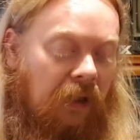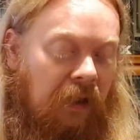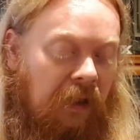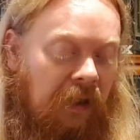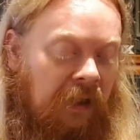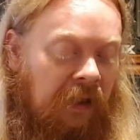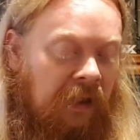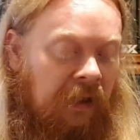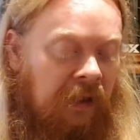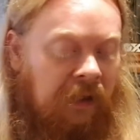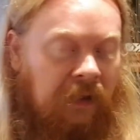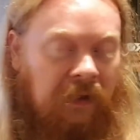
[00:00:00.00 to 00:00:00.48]

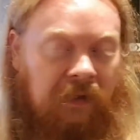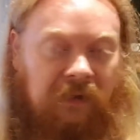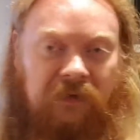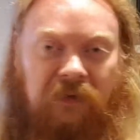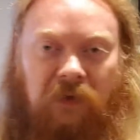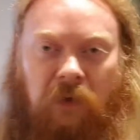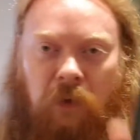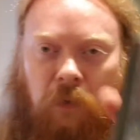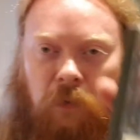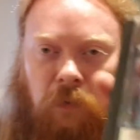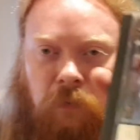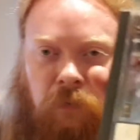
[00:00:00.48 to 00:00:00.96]

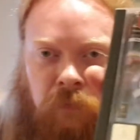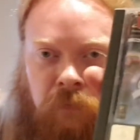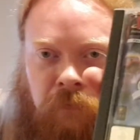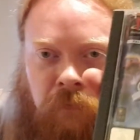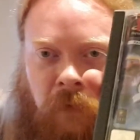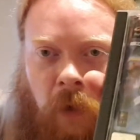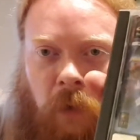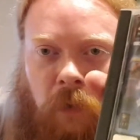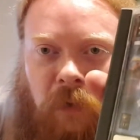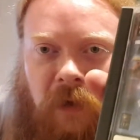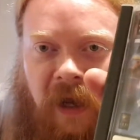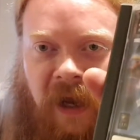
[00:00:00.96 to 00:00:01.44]
is
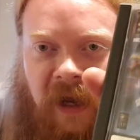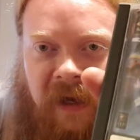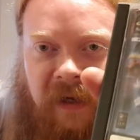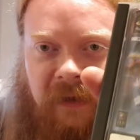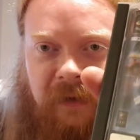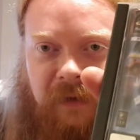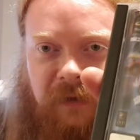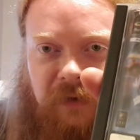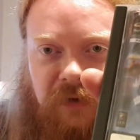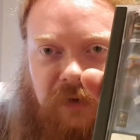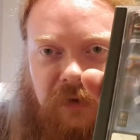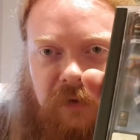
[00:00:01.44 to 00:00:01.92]
Roll
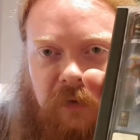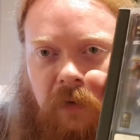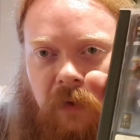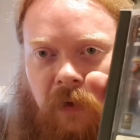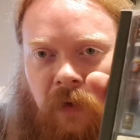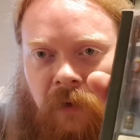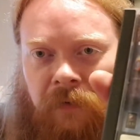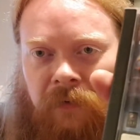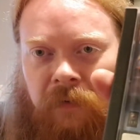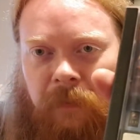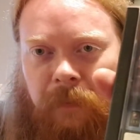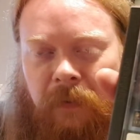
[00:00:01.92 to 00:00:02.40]
Cage
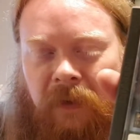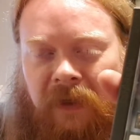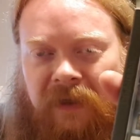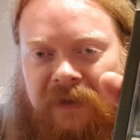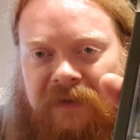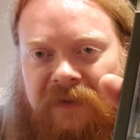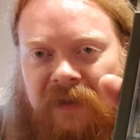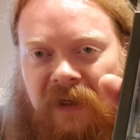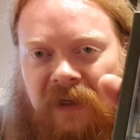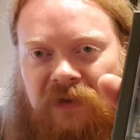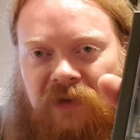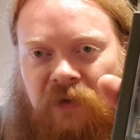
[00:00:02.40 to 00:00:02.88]
on the
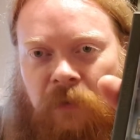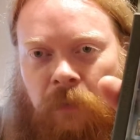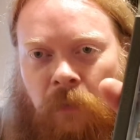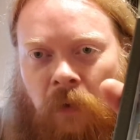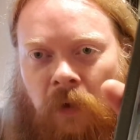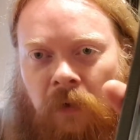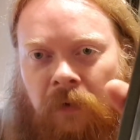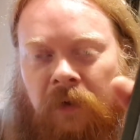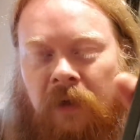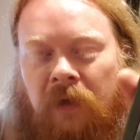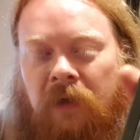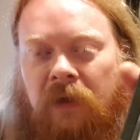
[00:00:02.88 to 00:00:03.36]
PlayStation
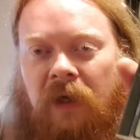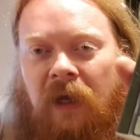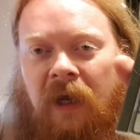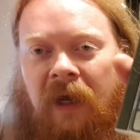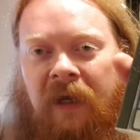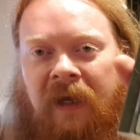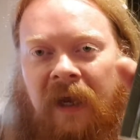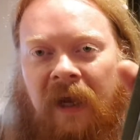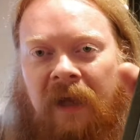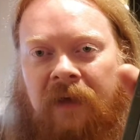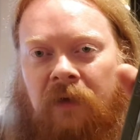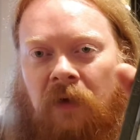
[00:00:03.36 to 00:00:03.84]
1.
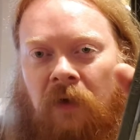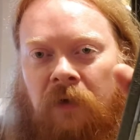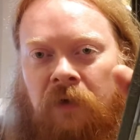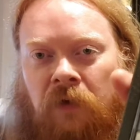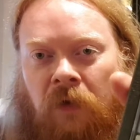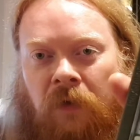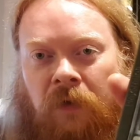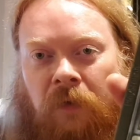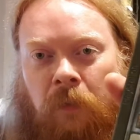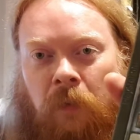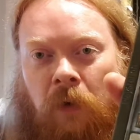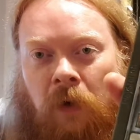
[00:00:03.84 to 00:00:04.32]
Again,
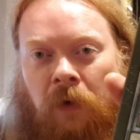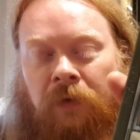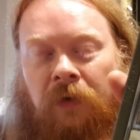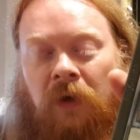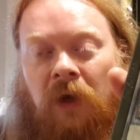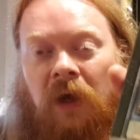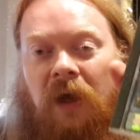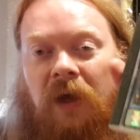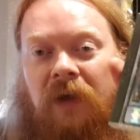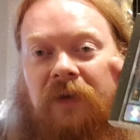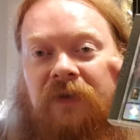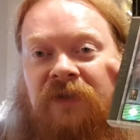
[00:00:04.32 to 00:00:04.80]
another one,
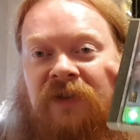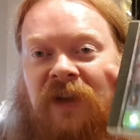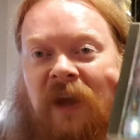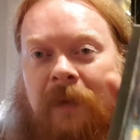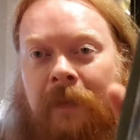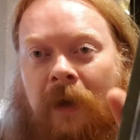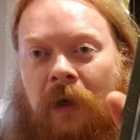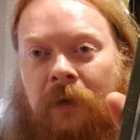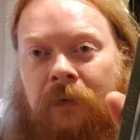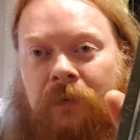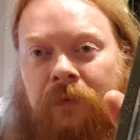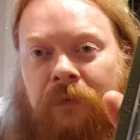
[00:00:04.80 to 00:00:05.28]

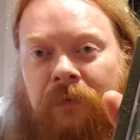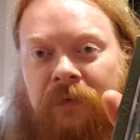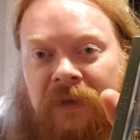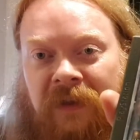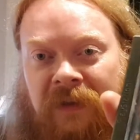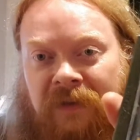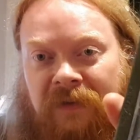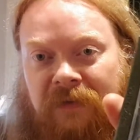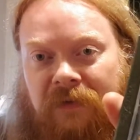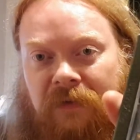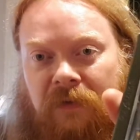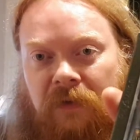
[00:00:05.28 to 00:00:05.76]
demo
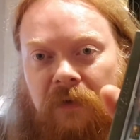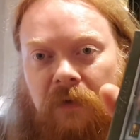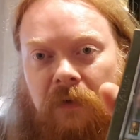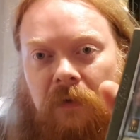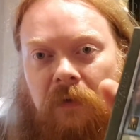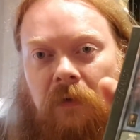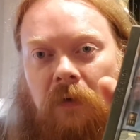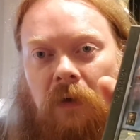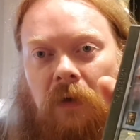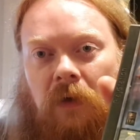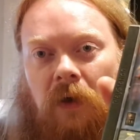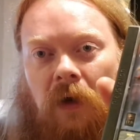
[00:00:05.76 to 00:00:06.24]
disc.
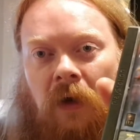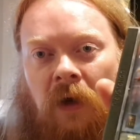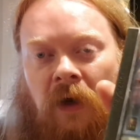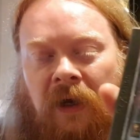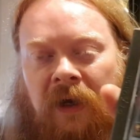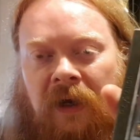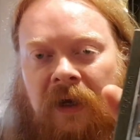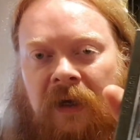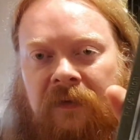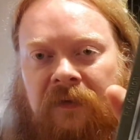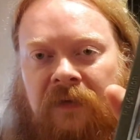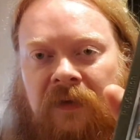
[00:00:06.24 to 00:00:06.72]

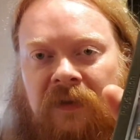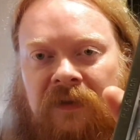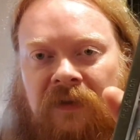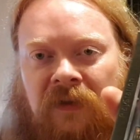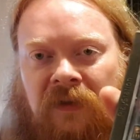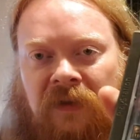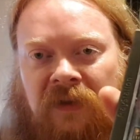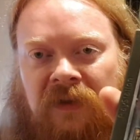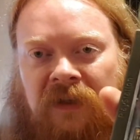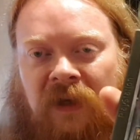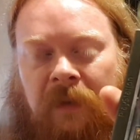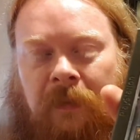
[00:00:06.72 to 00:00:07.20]
I had this
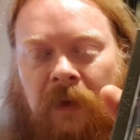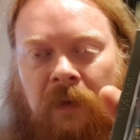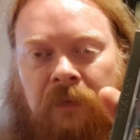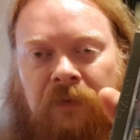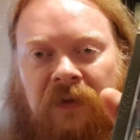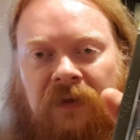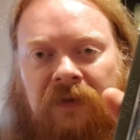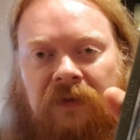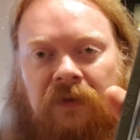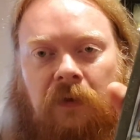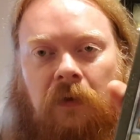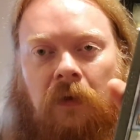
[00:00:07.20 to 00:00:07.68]
on a demo
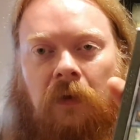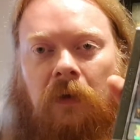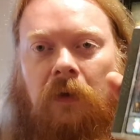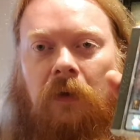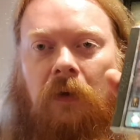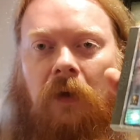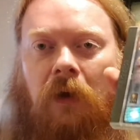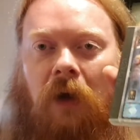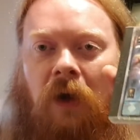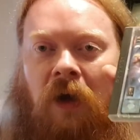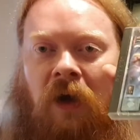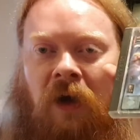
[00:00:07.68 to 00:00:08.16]
disc.
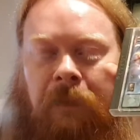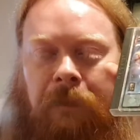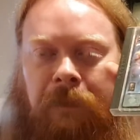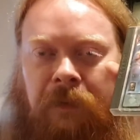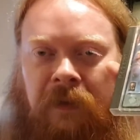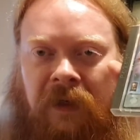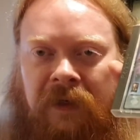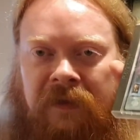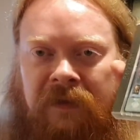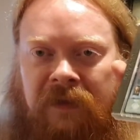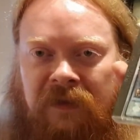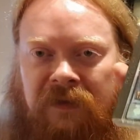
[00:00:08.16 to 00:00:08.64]
I
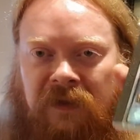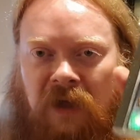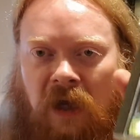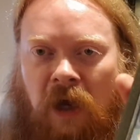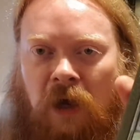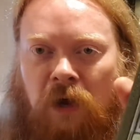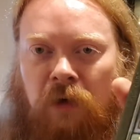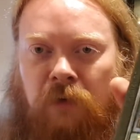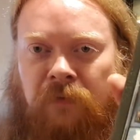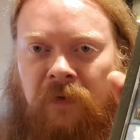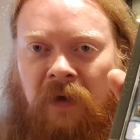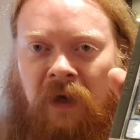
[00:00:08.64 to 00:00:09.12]
played this
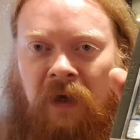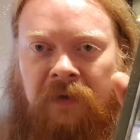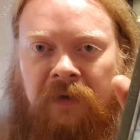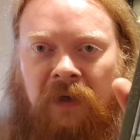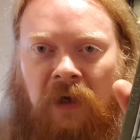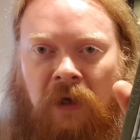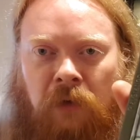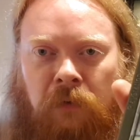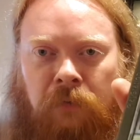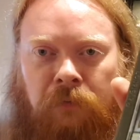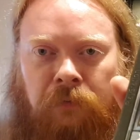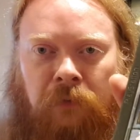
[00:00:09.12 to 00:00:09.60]
over and
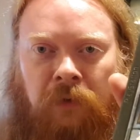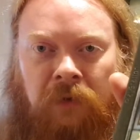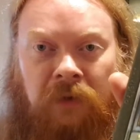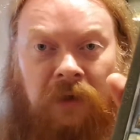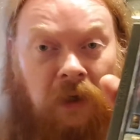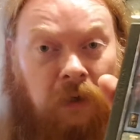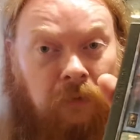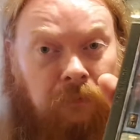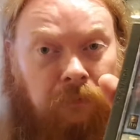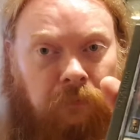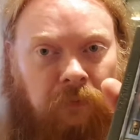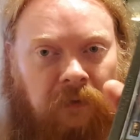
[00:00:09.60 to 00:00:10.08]
over and
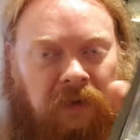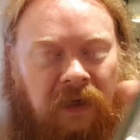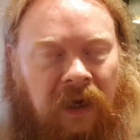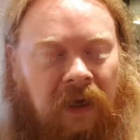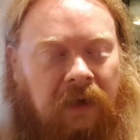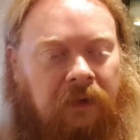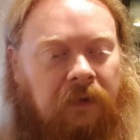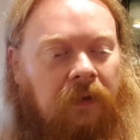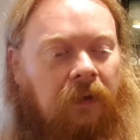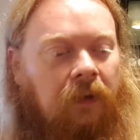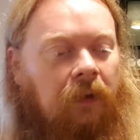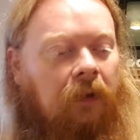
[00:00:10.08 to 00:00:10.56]
over
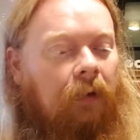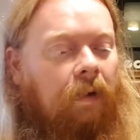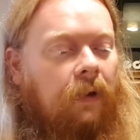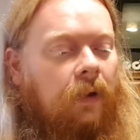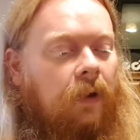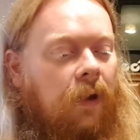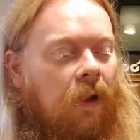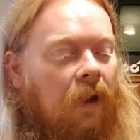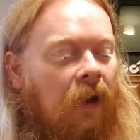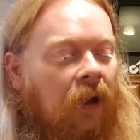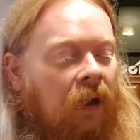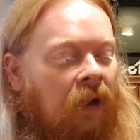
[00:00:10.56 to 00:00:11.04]
again
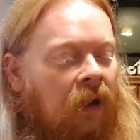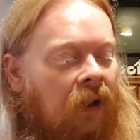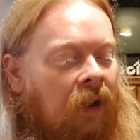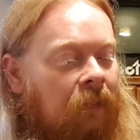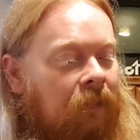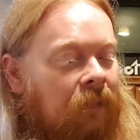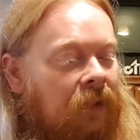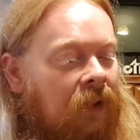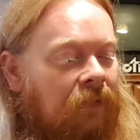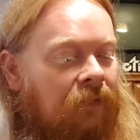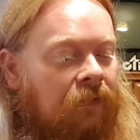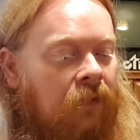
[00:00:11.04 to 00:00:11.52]

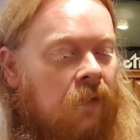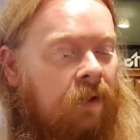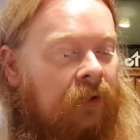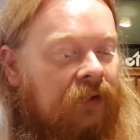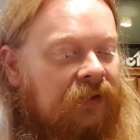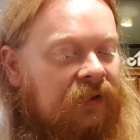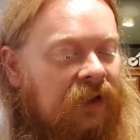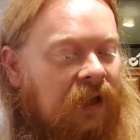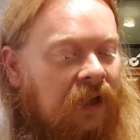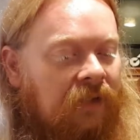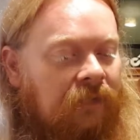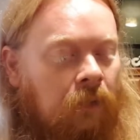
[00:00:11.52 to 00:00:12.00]
at
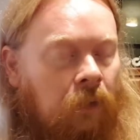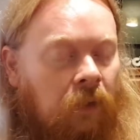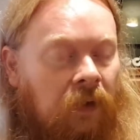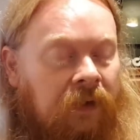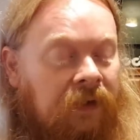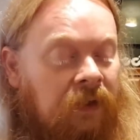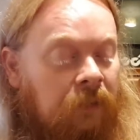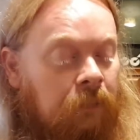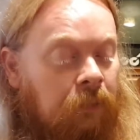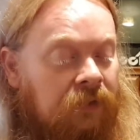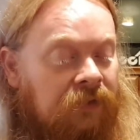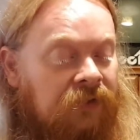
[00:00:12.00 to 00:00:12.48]
first level,
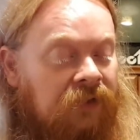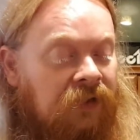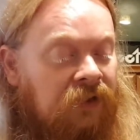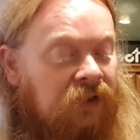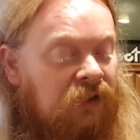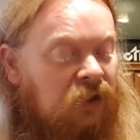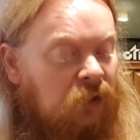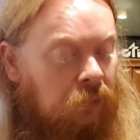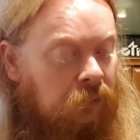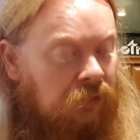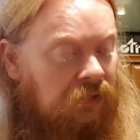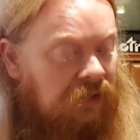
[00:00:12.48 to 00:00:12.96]
and it wasn't
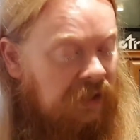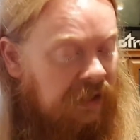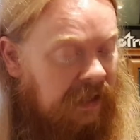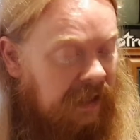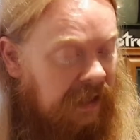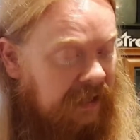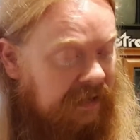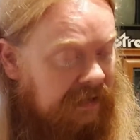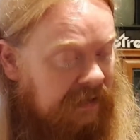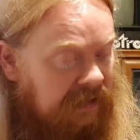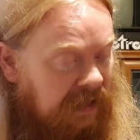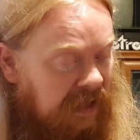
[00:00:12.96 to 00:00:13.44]
until
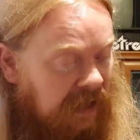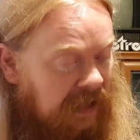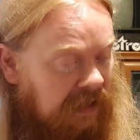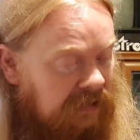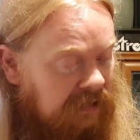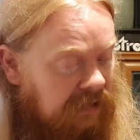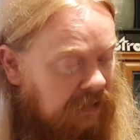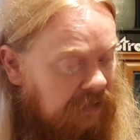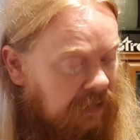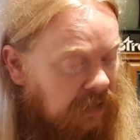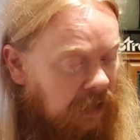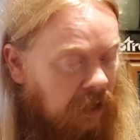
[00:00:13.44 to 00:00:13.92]
years
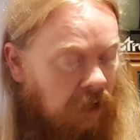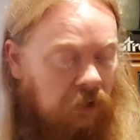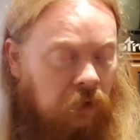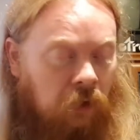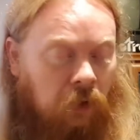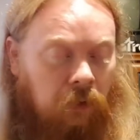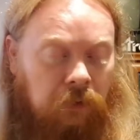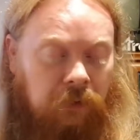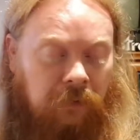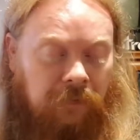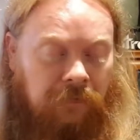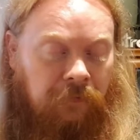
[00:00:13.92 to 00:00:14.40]
later that I
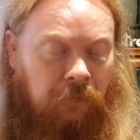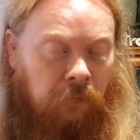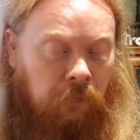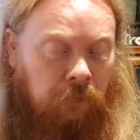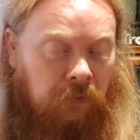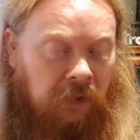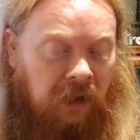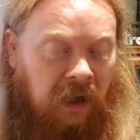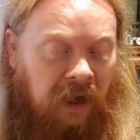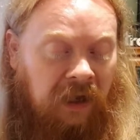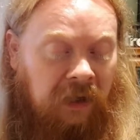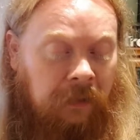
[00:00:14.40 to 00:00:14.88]
got the
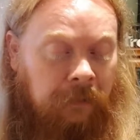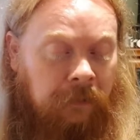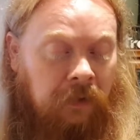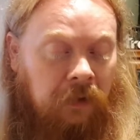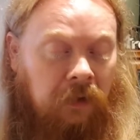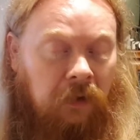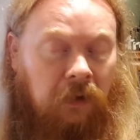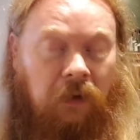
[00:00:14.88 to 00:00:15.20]
full game,